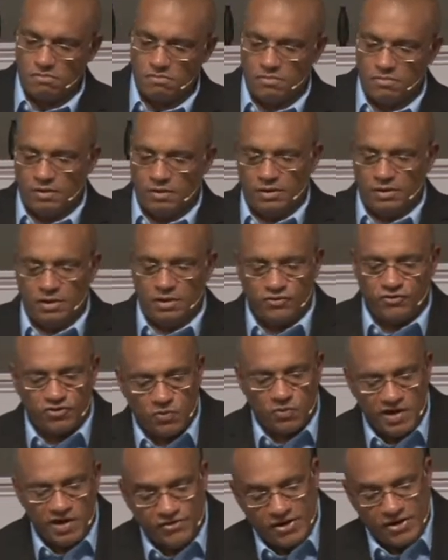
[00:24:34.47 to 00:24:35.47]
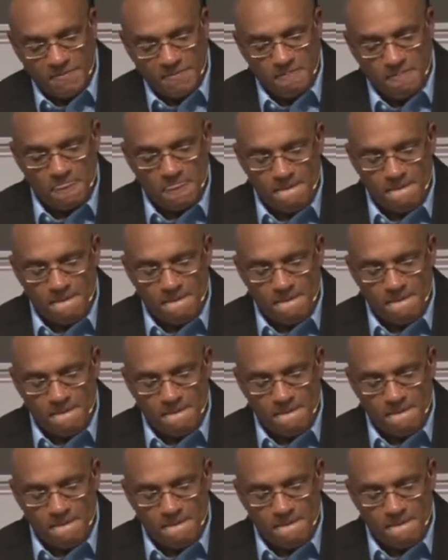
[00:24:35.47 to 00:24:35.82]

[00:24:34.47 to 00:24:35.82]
Here's the reason.